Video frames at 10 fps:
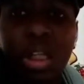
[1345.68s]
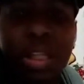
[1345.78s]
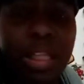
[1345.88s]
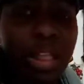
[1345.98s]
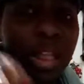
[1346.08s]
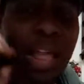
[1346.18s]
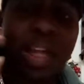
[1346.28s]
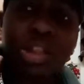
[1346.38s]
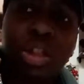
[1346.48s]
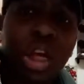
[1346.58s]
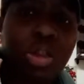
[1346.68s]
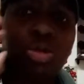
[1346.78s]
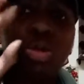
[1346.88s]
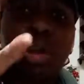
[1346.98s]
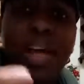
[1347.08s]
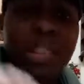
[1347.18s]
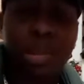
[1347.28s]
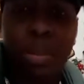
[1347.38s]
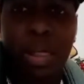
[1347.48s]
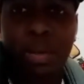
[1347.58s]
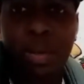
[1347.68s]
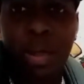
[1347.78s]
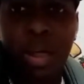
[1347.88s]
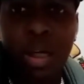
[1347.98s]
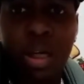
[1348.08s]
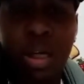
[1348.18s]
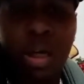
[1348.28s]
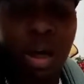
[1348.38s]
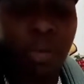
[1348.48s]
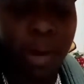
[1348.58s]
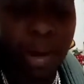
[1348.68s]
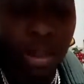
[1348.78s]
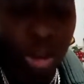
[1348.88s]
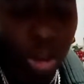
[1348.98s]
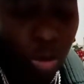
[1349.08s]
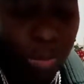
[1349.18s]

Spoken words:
that you transmit. All right? So